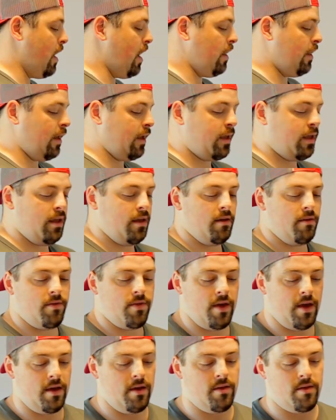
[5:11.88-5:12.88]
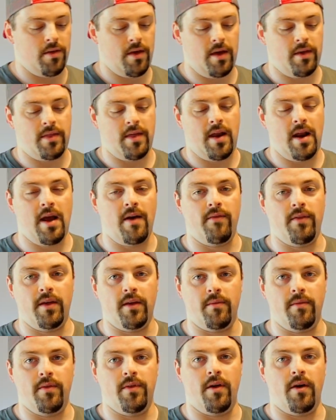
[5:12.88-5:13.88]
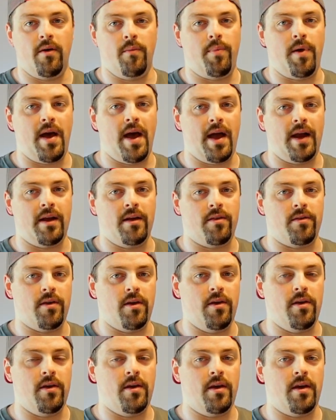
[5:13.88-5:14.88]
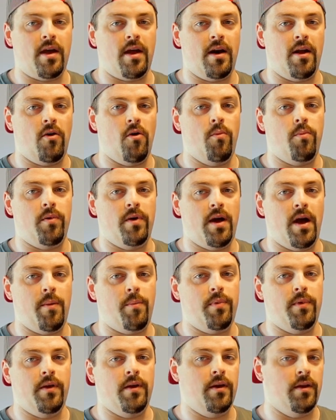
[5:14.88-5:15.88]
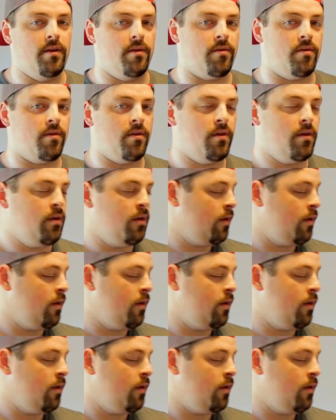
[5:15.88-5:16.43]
I like things like that have like their packets so you can kind of open up and it's